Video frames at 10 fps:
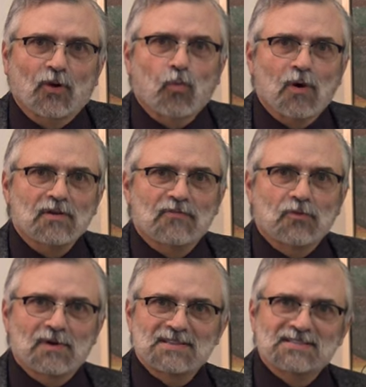So one of
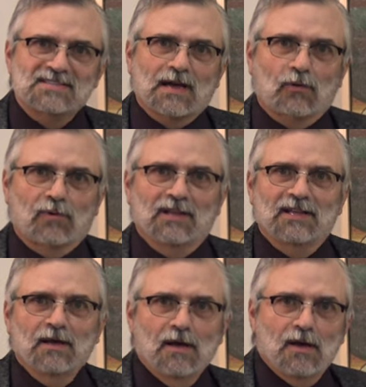the reasons I
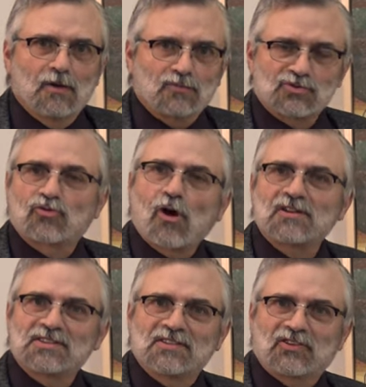really was
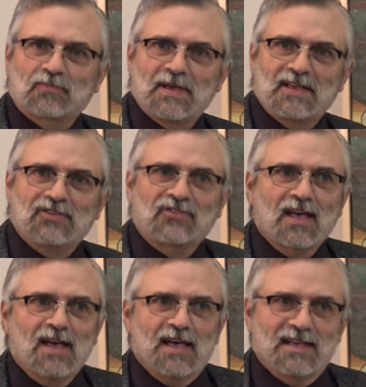drawn to this piece
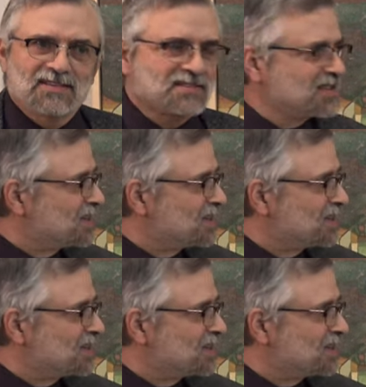is